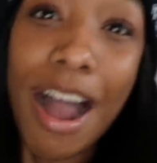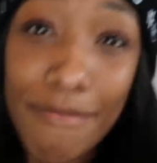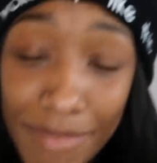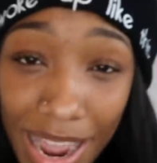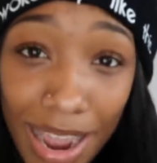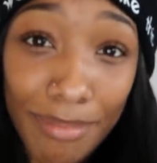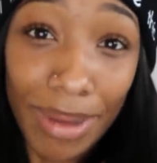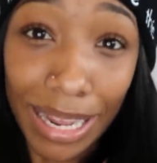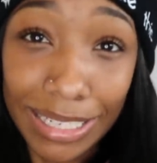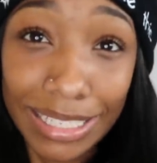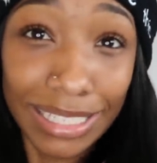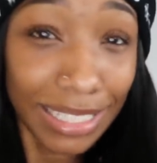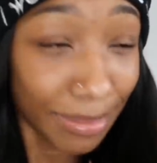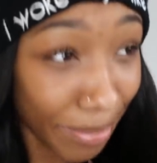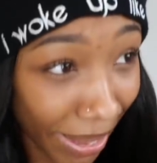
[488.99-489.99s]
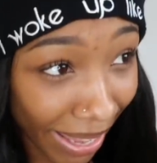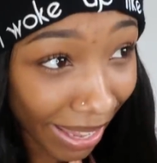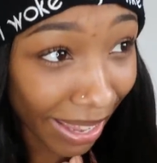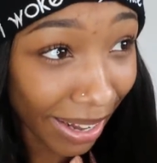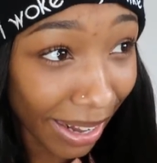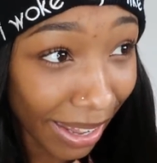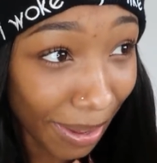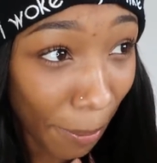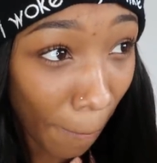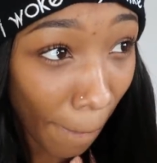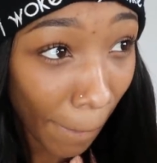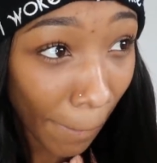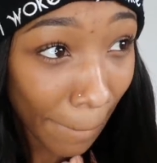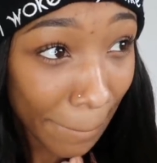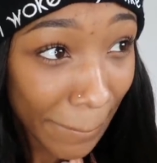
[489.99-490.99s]
I'm not about to spend
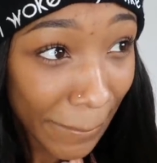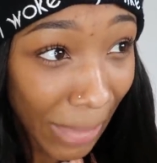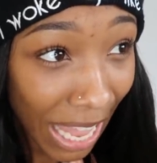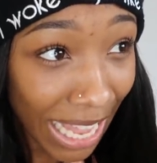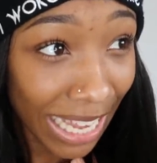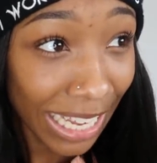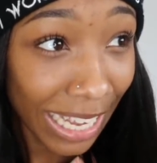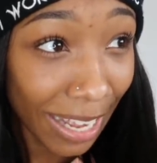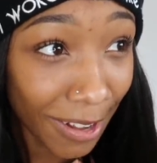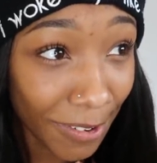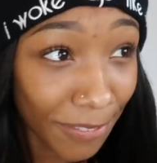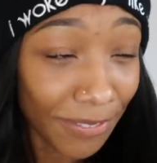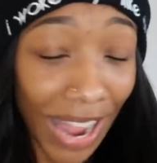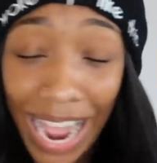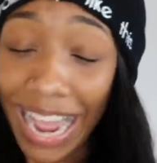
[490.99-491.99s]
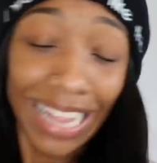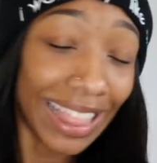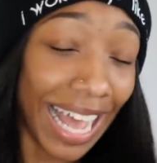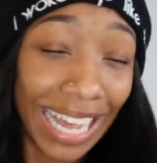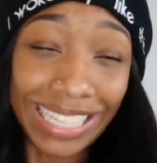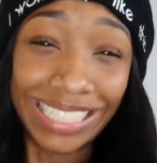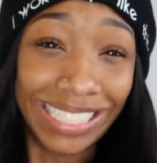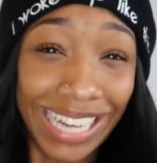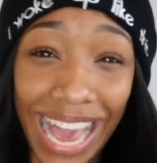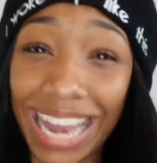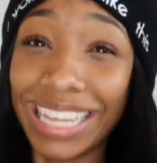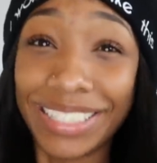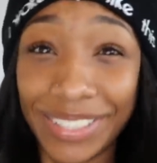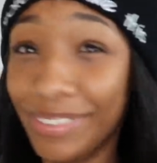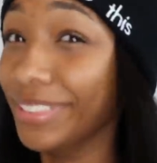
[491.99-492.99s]
five thousand
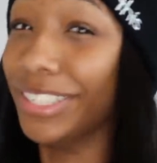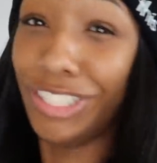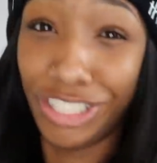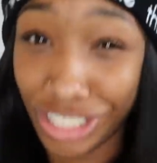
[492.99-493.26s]
dollars on a